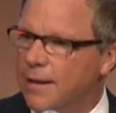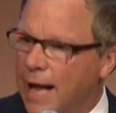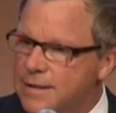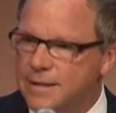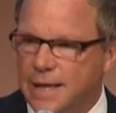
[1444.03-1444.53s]

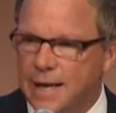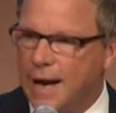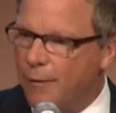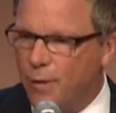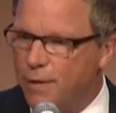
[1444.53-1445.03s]
That's the key
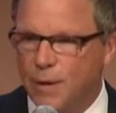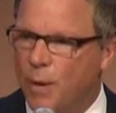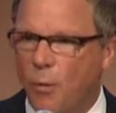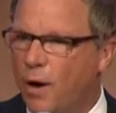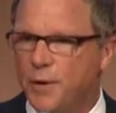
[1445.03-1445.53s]
to everything we
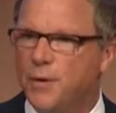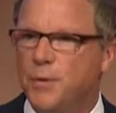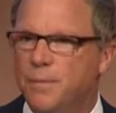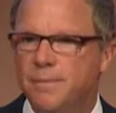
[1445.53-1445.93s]
want to do.